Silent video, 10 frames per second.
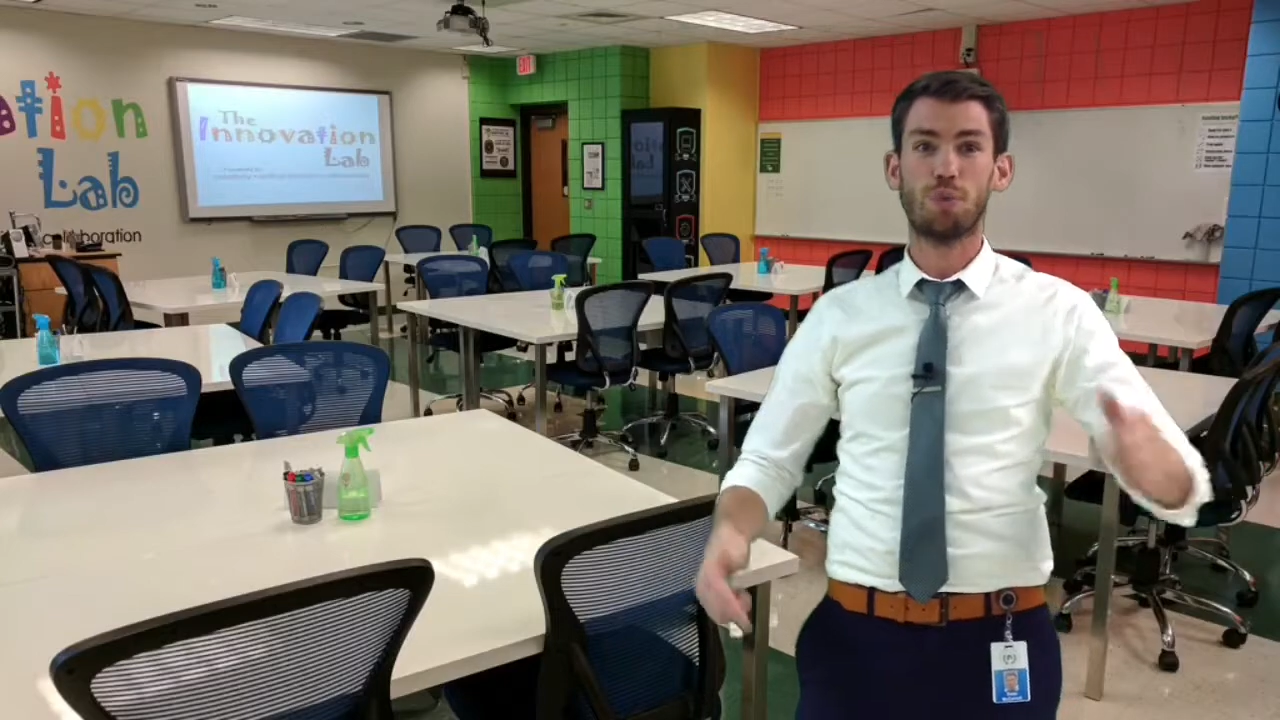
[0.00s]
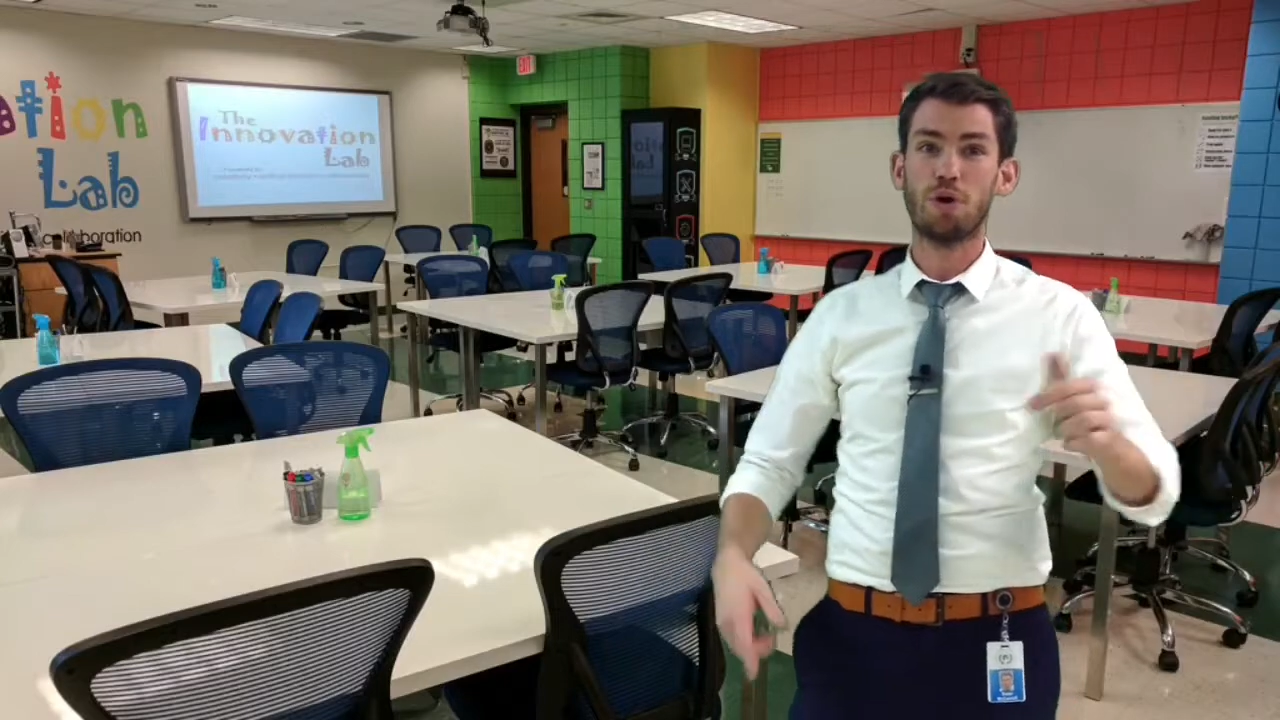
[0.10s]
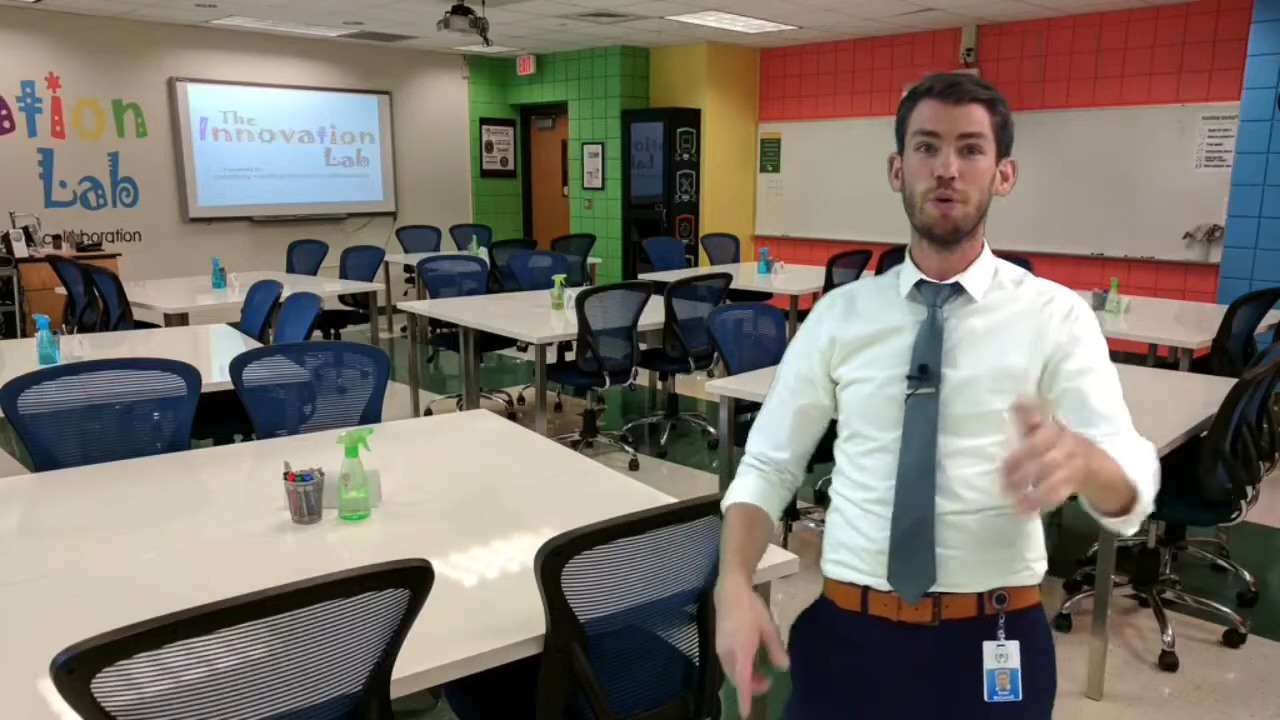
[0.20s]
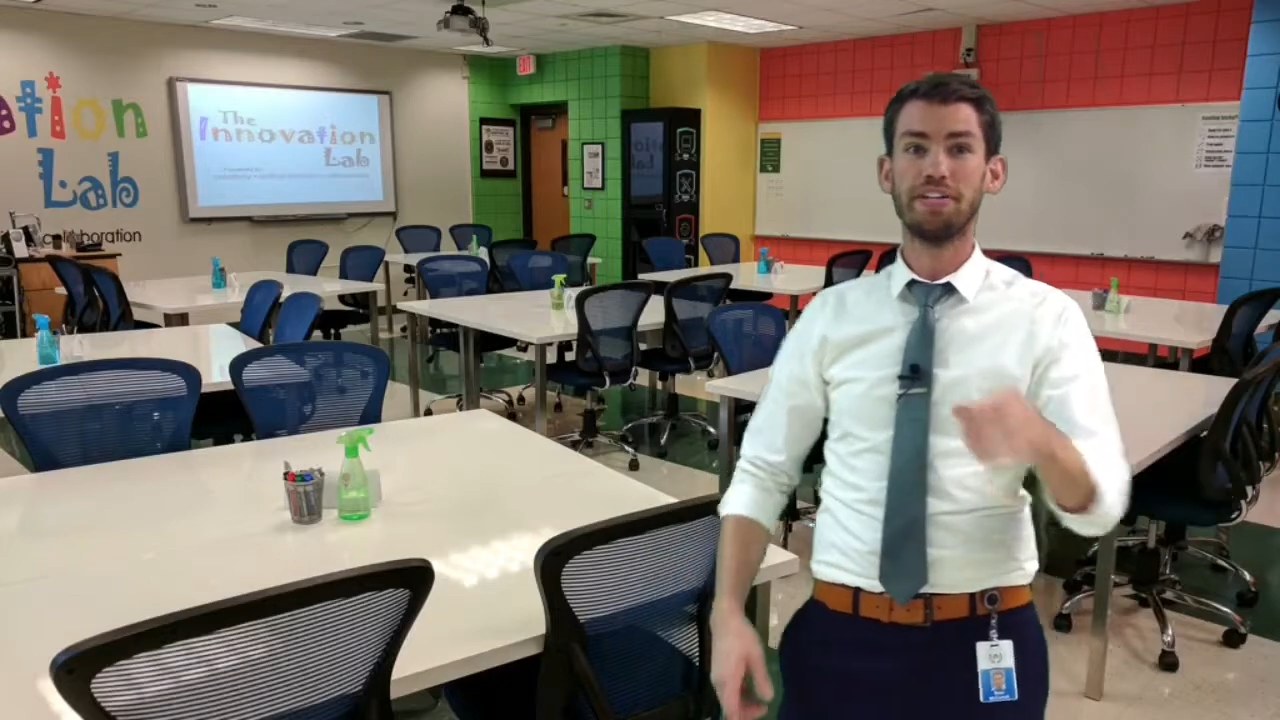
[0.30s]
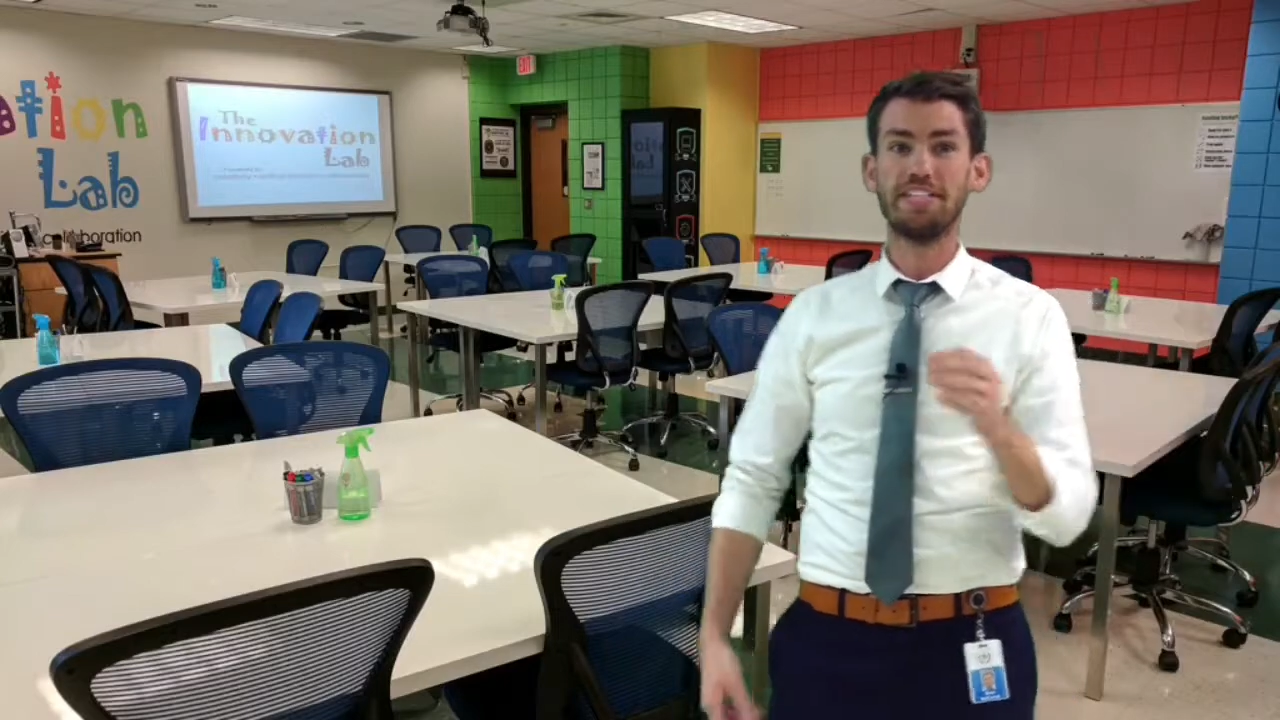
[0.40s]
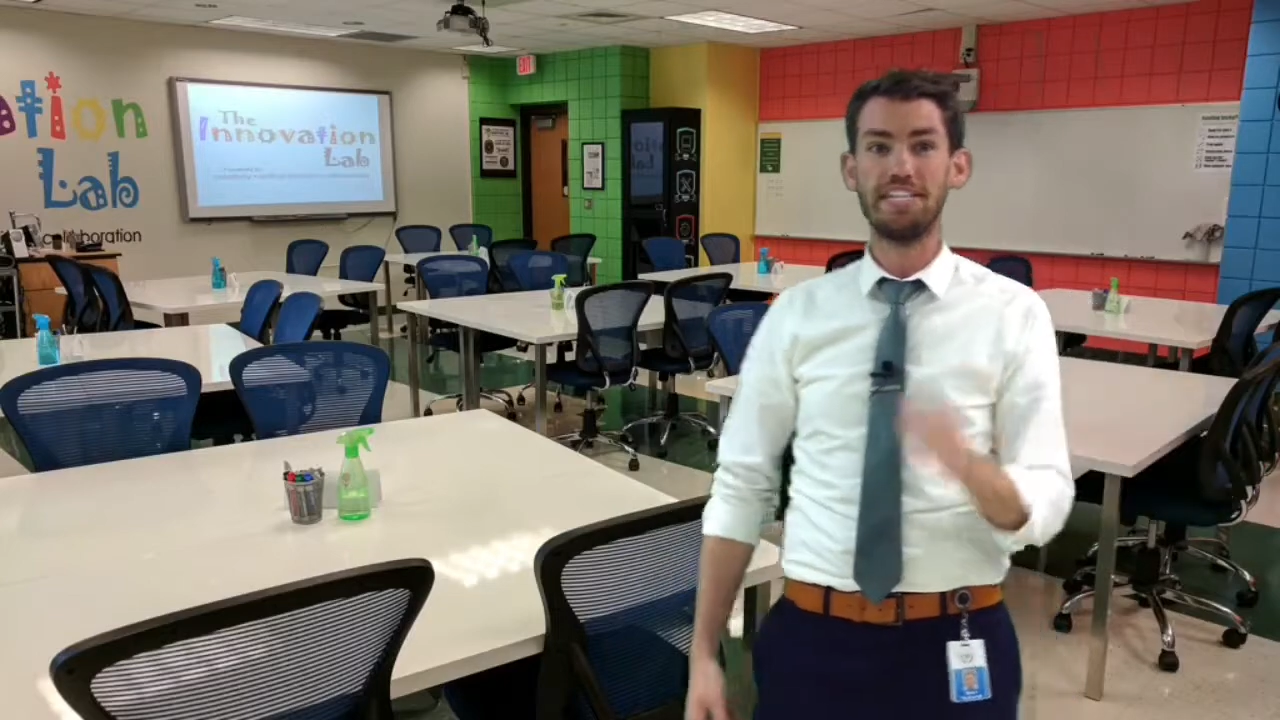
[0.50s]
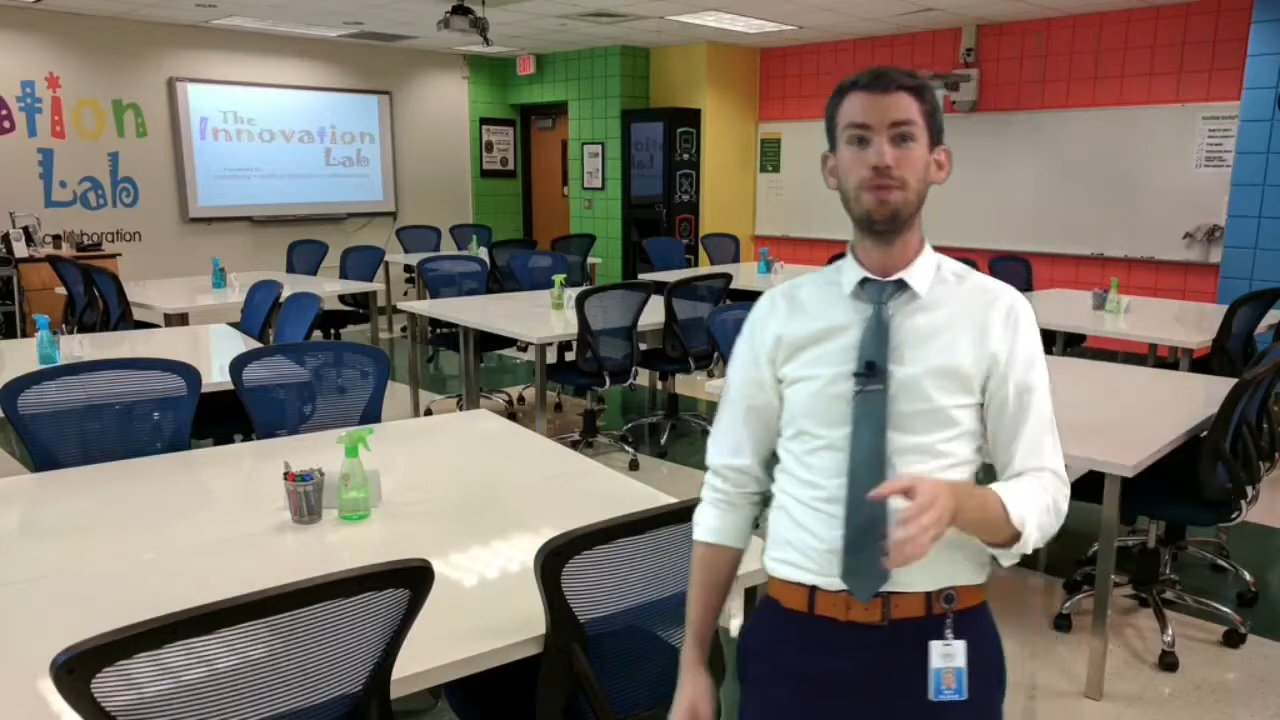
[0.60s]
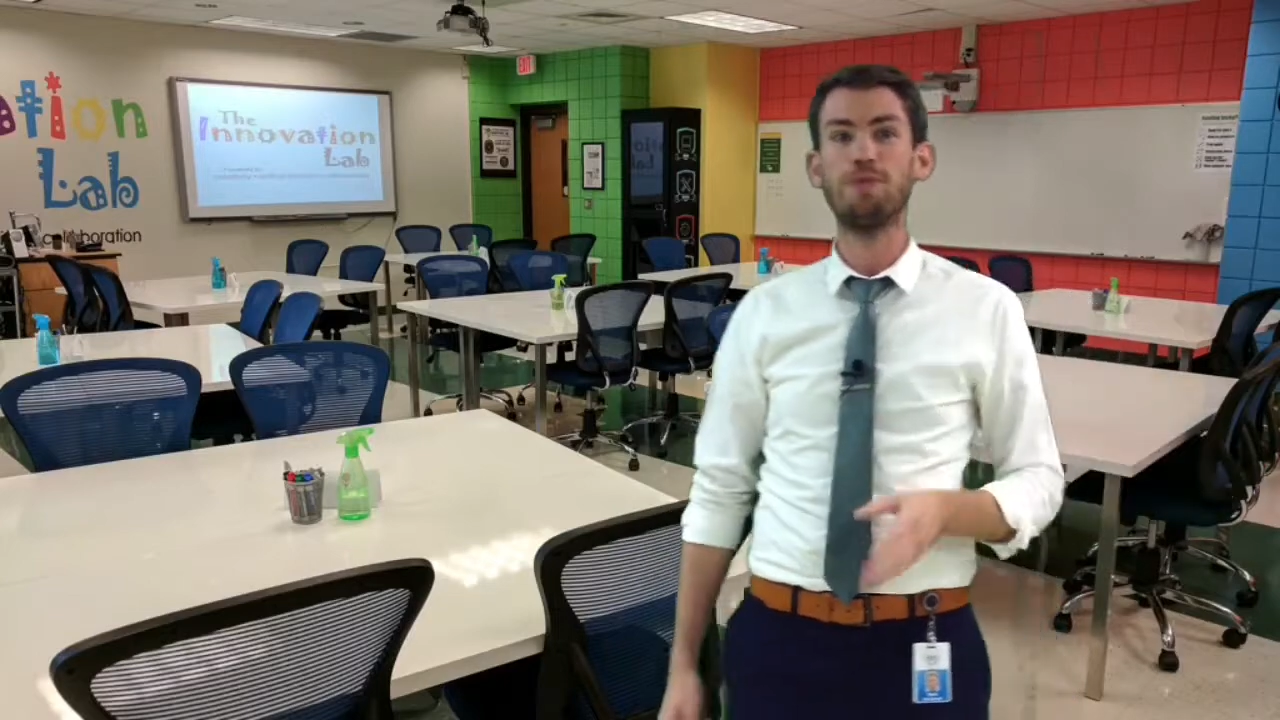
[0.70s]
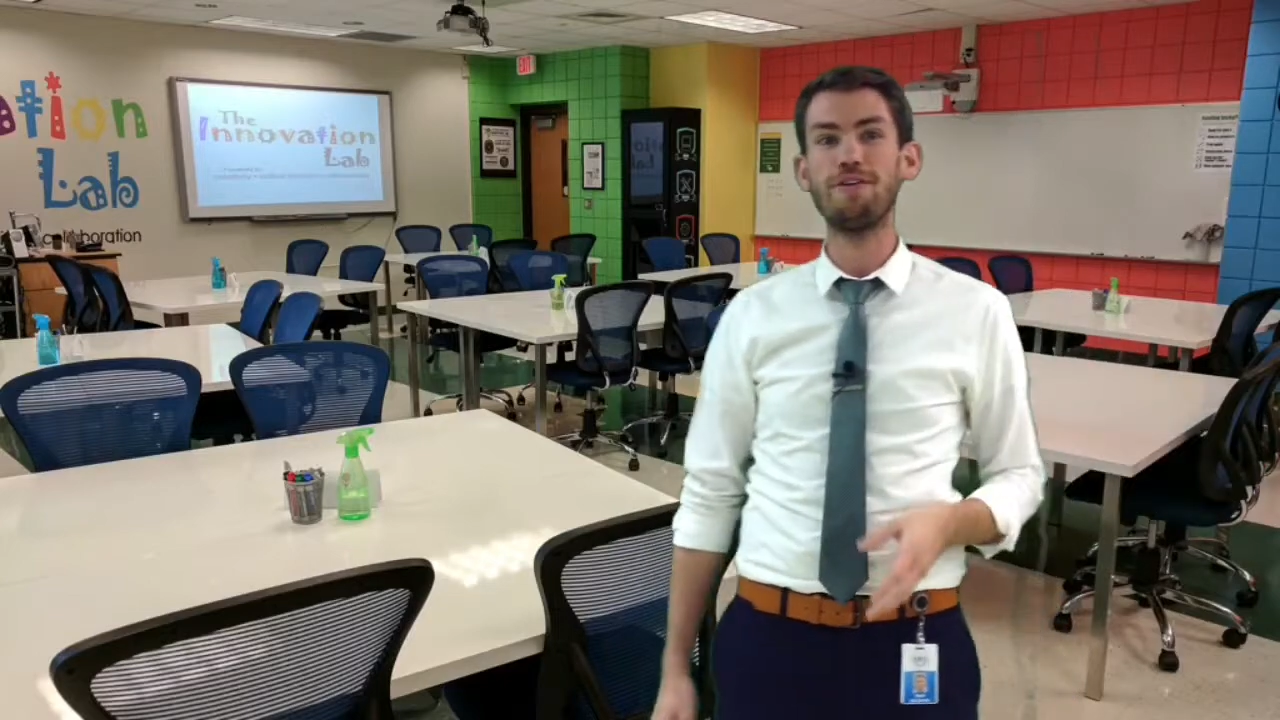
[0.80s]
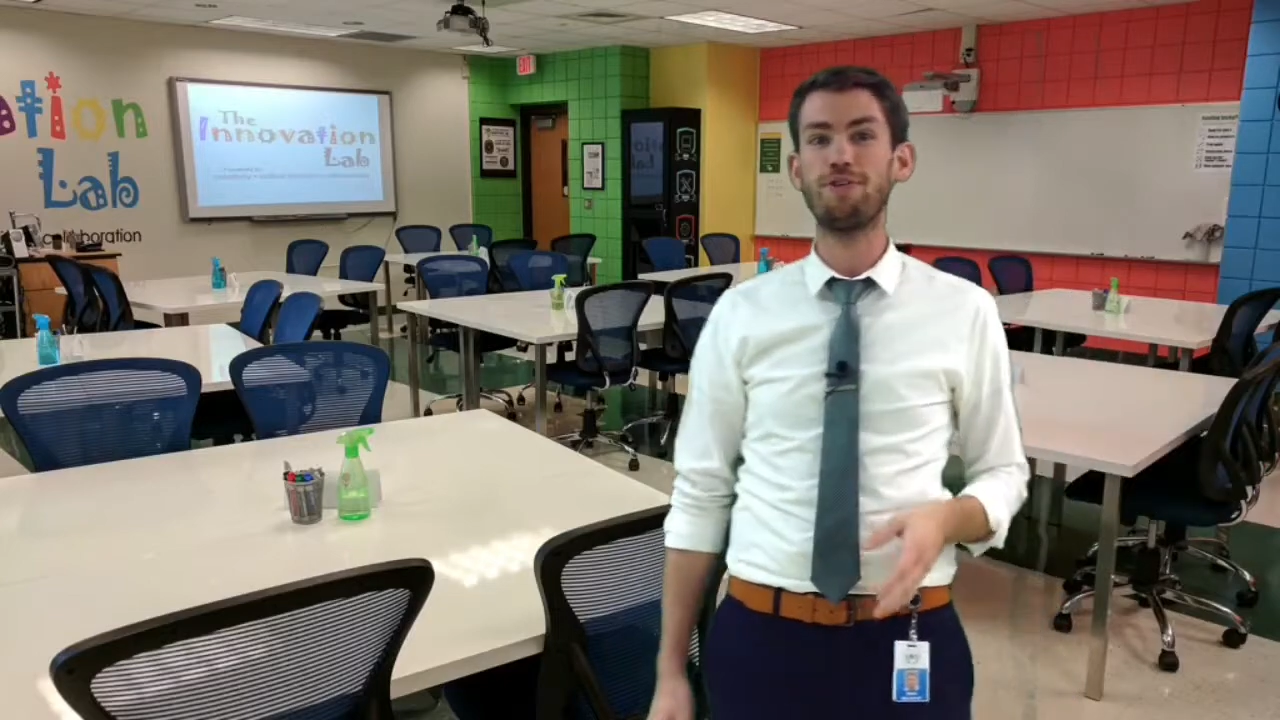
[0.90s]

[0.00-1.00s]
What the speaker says: we're going to debrief